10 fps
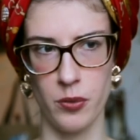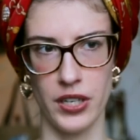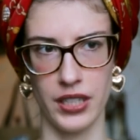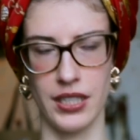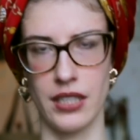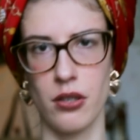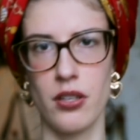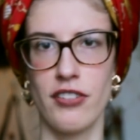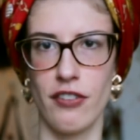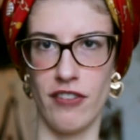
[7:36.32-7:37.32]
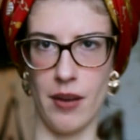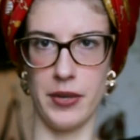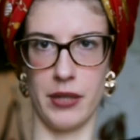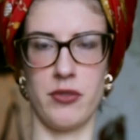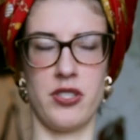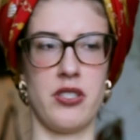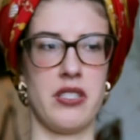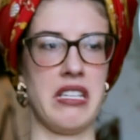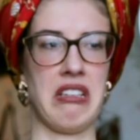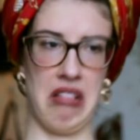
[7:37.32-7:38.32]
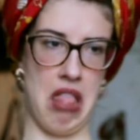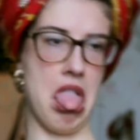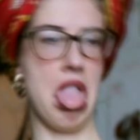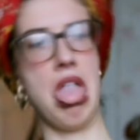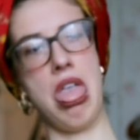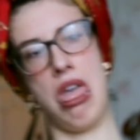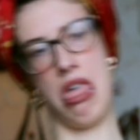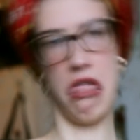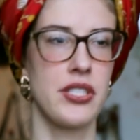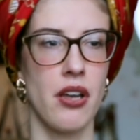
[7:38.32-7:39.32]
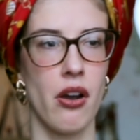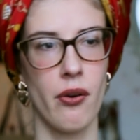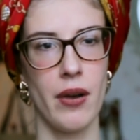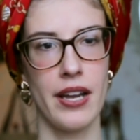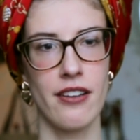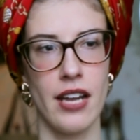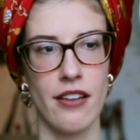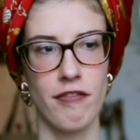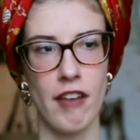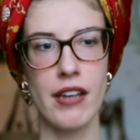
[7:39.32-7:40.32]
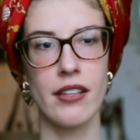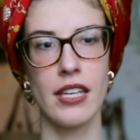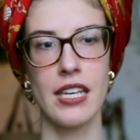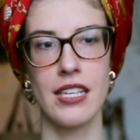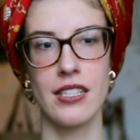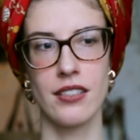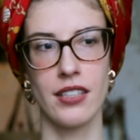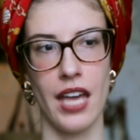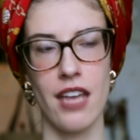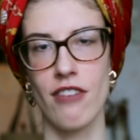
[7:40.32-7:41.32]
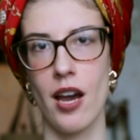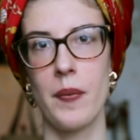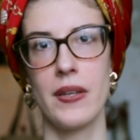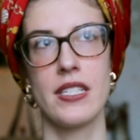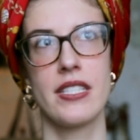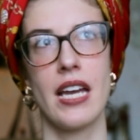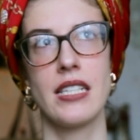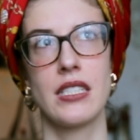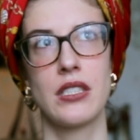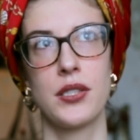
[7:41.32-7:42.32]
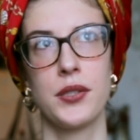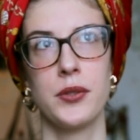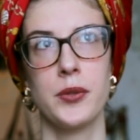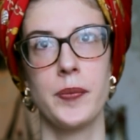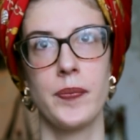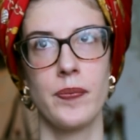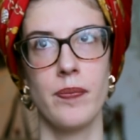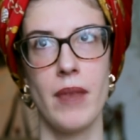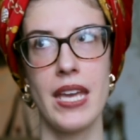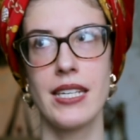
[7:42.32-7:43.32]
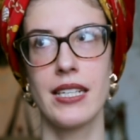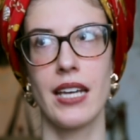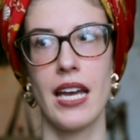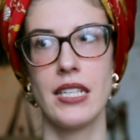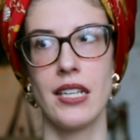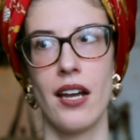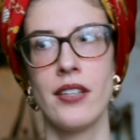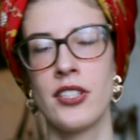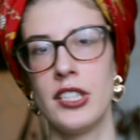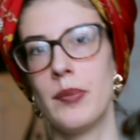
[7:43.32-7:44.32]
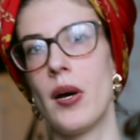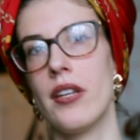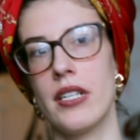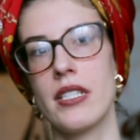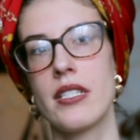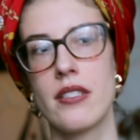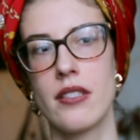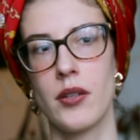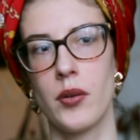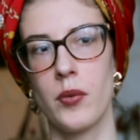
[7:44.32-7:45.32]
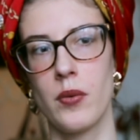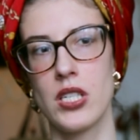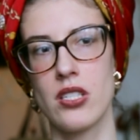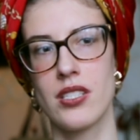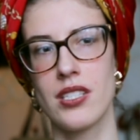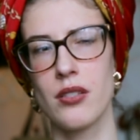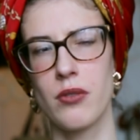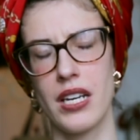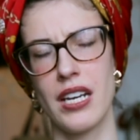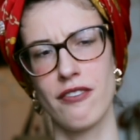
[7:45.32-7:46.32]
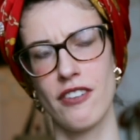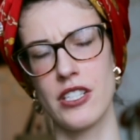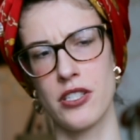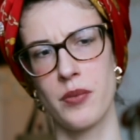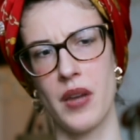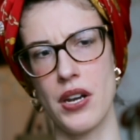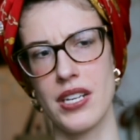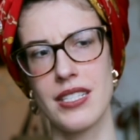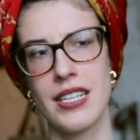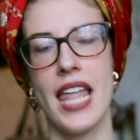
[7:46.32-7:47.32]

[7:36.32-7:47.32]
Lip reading: work. Like, all of the fabric was just like bleh. So I finally gave up and decided to make an underbodice, which is still quite unfinished to be honest,